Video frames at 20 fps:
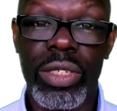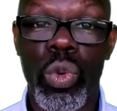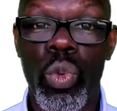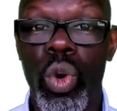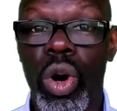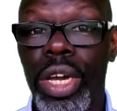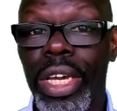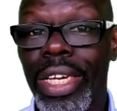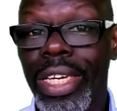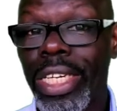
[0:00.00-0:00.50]

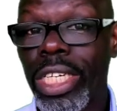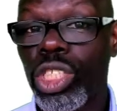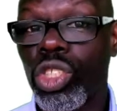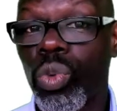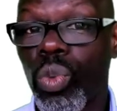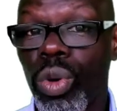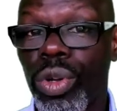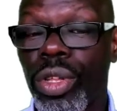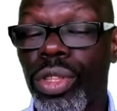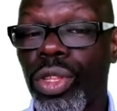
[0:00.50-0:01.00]
what each
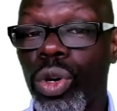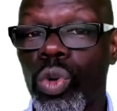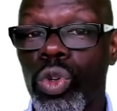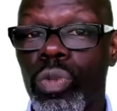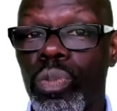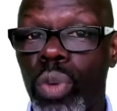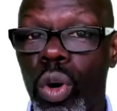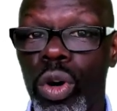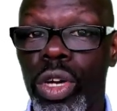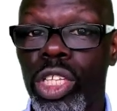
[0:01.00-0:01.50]
one of those
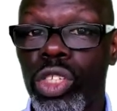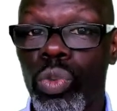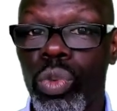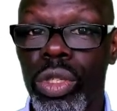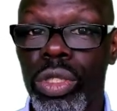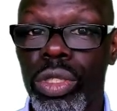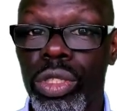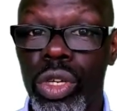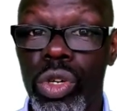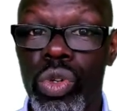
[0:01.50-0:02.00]
points will
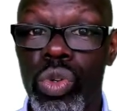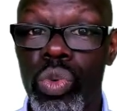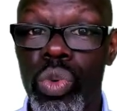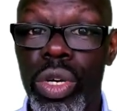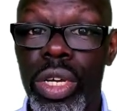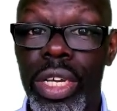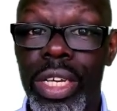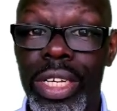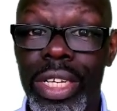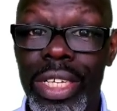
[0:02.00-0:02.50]
do
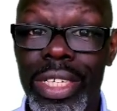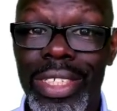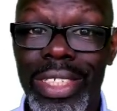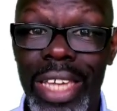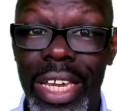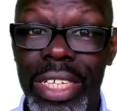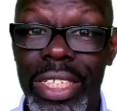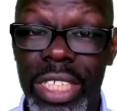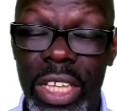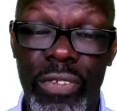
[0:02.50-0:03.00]

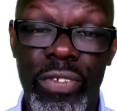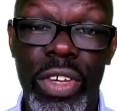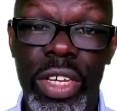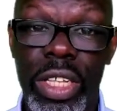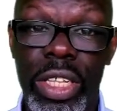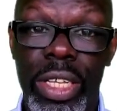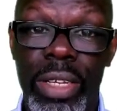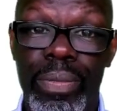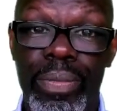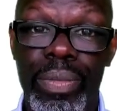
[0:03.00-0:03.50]

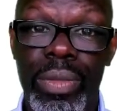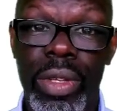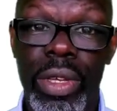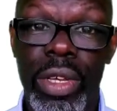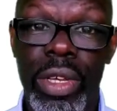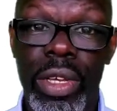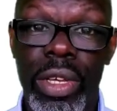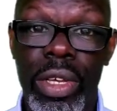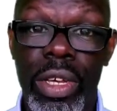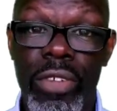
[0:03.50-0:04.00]
scientifically.
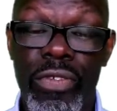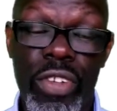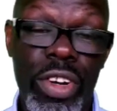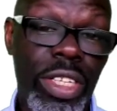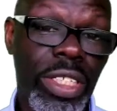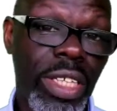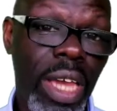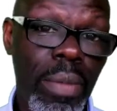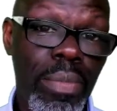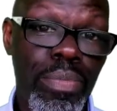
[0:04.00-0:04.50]
For
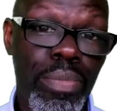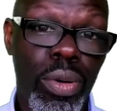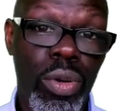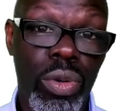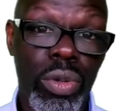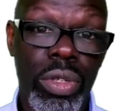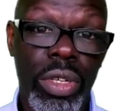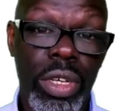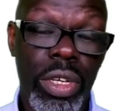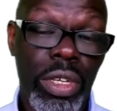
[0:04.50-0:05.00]

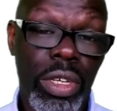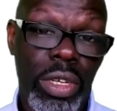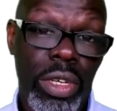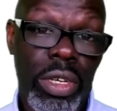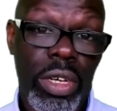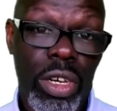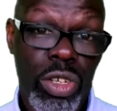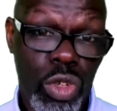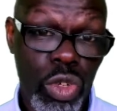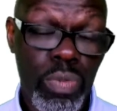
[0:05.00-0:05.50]
example,
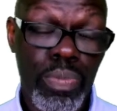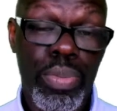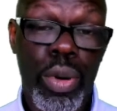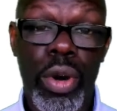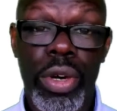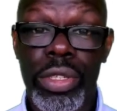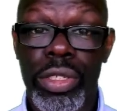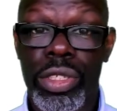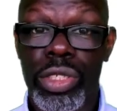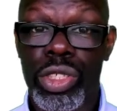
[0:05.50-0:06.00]
a good
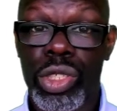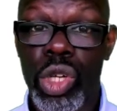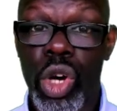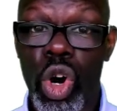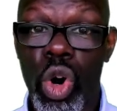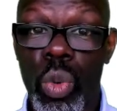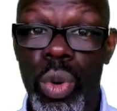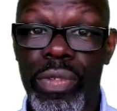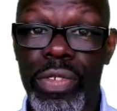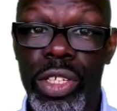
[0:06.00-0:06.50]
point to
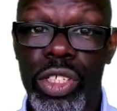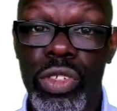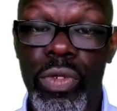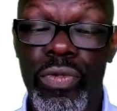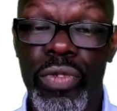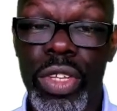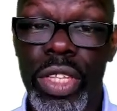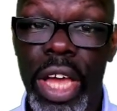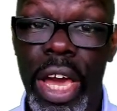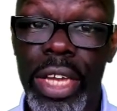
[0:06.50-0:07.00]
start with is
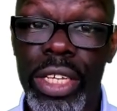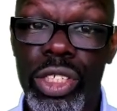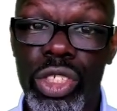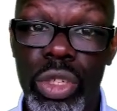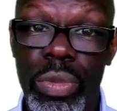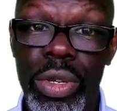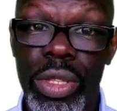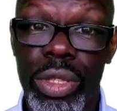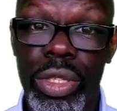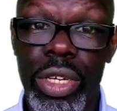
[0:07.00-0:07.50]
something like
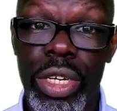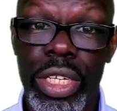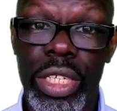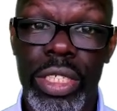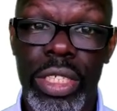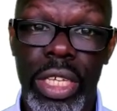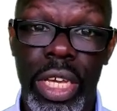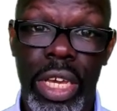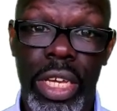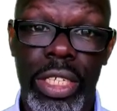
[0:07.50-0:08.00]
stomach
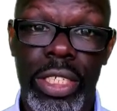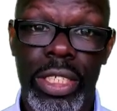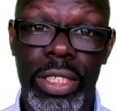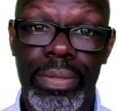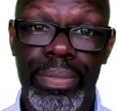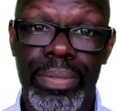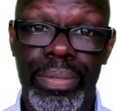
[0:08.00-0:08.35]
36.